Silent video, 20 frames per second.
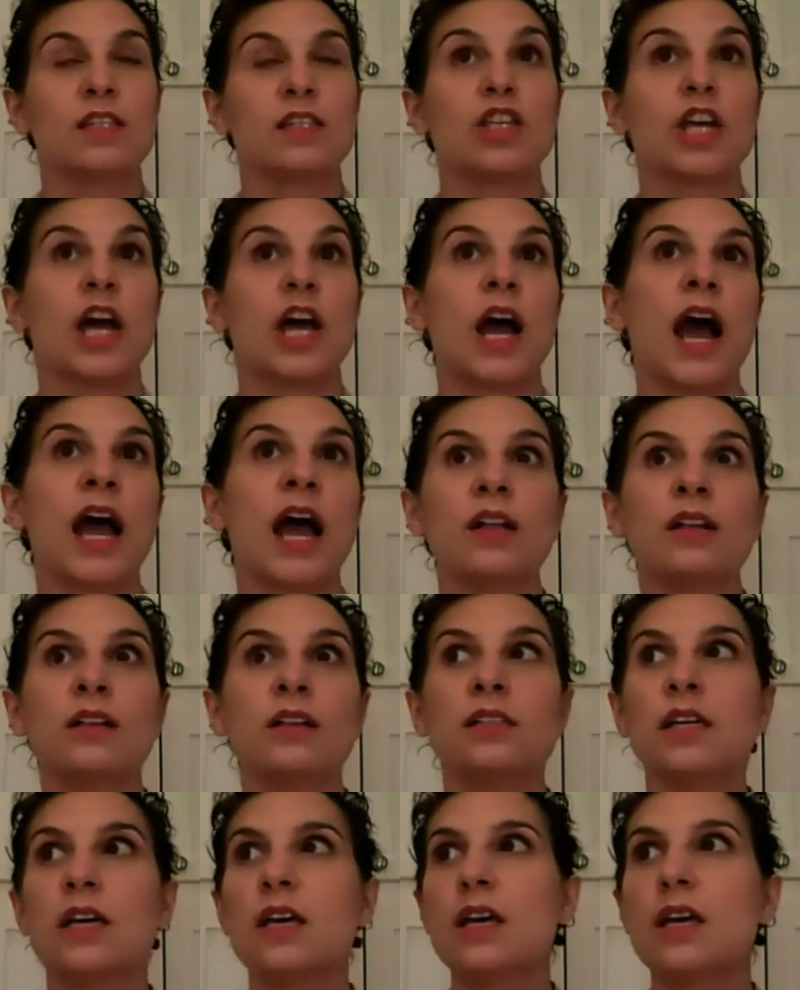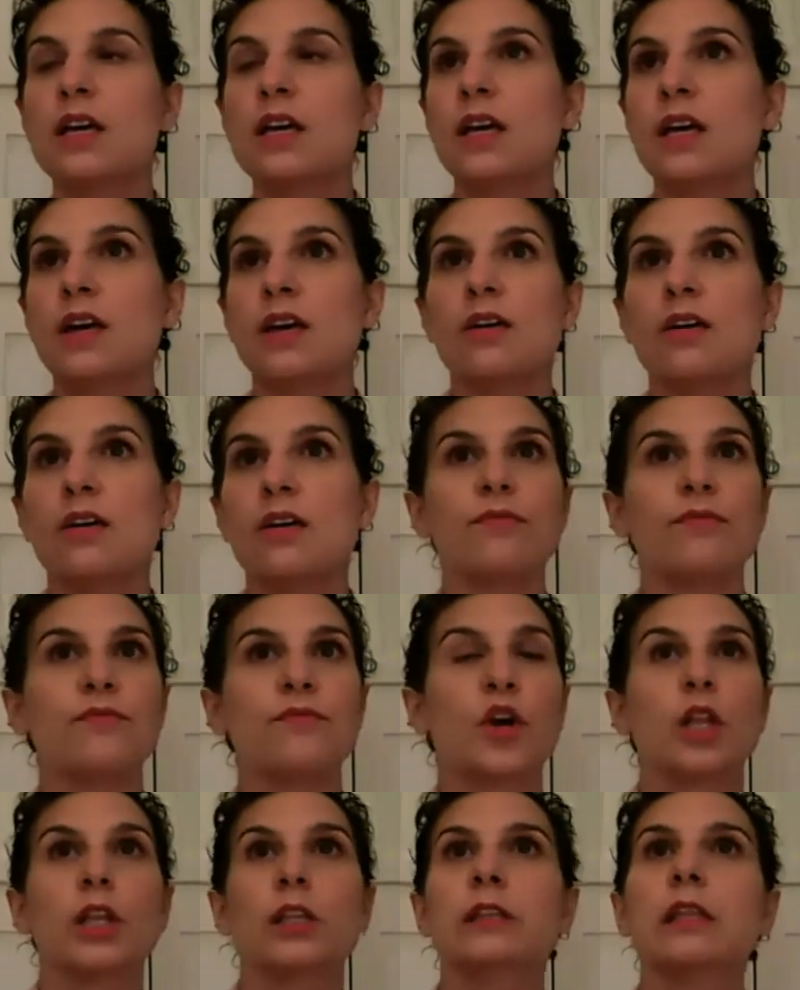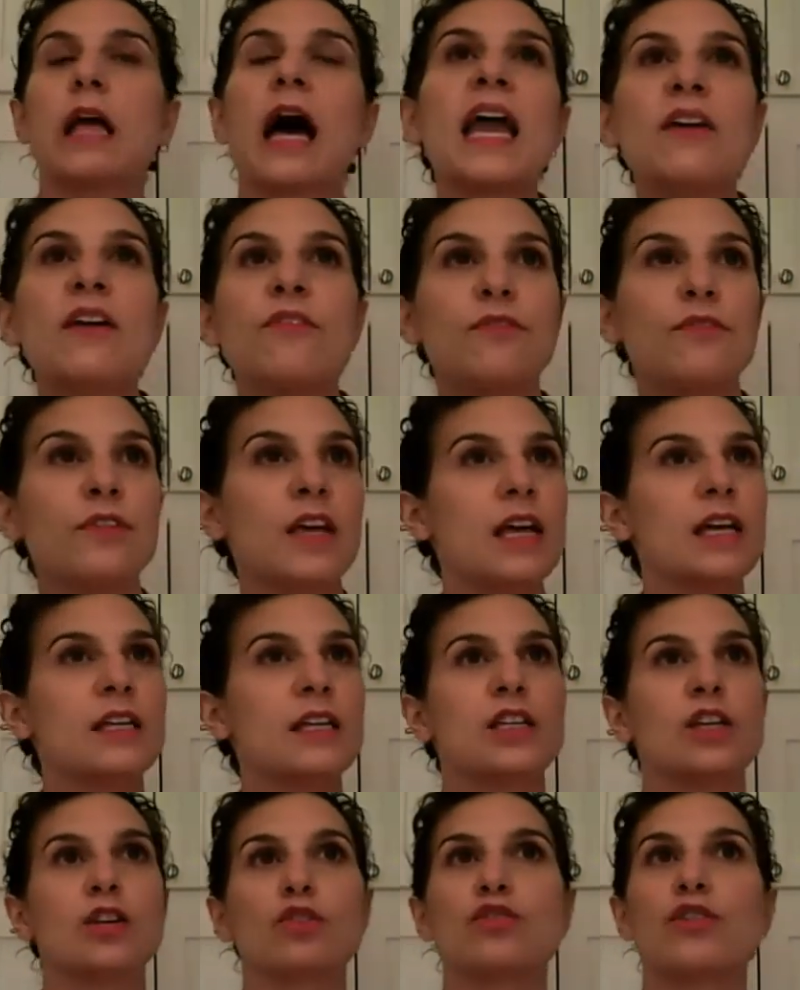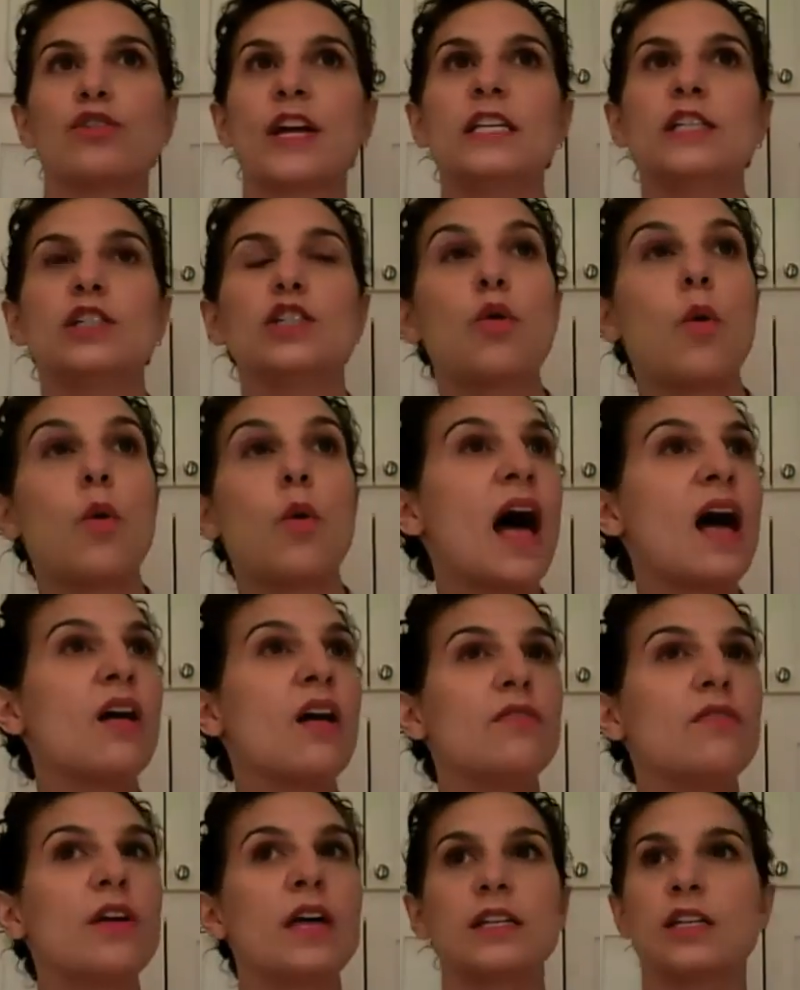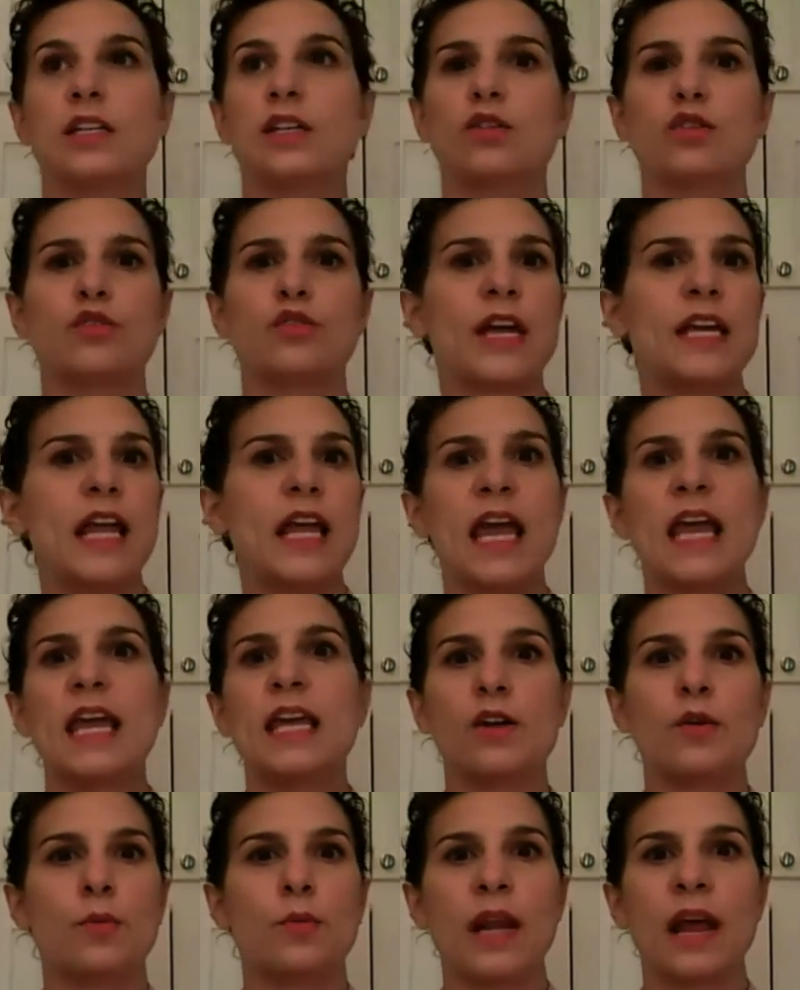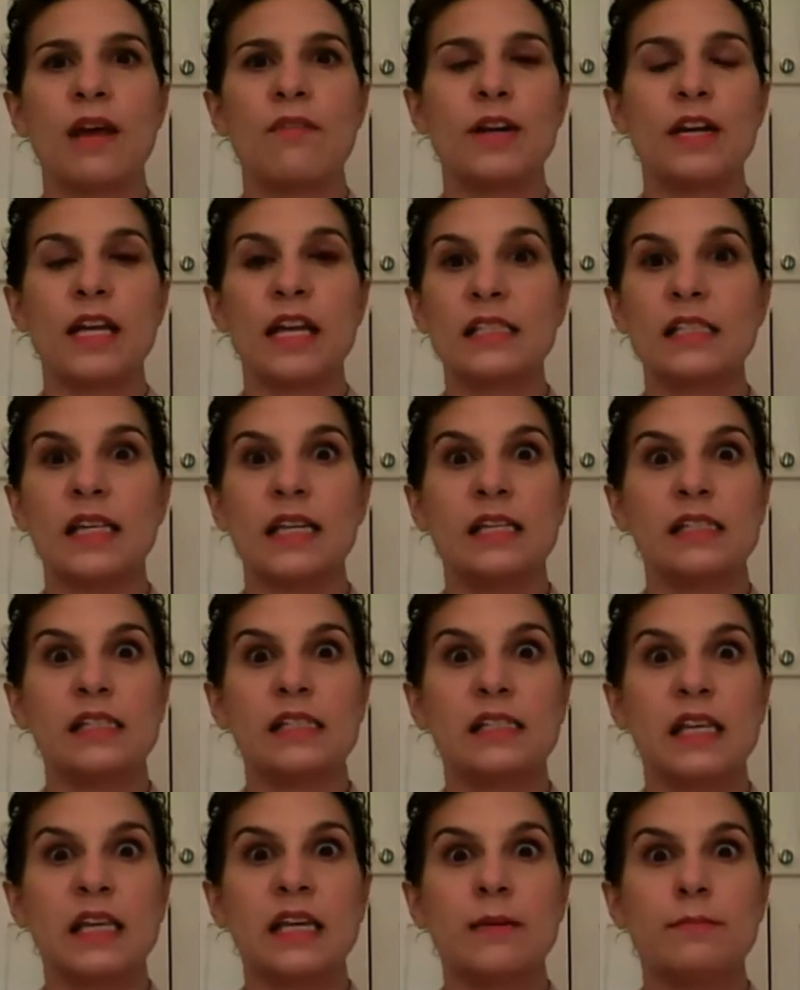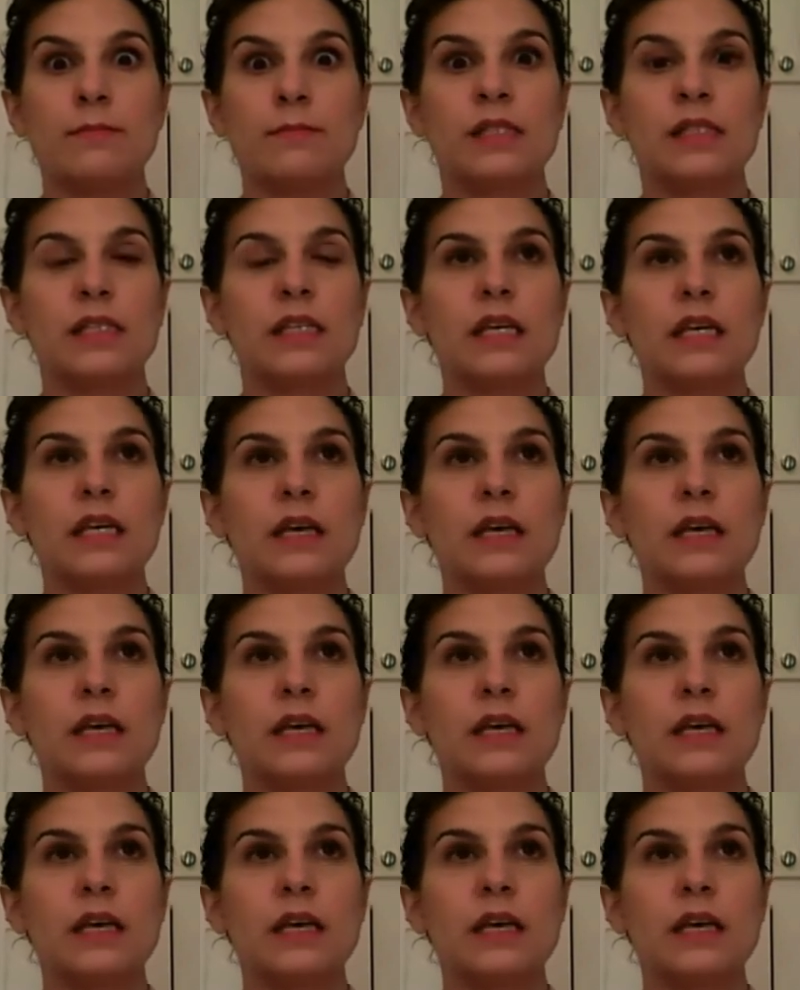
this child for life till grade 12, till grade 8, or whatever it is. And it seemed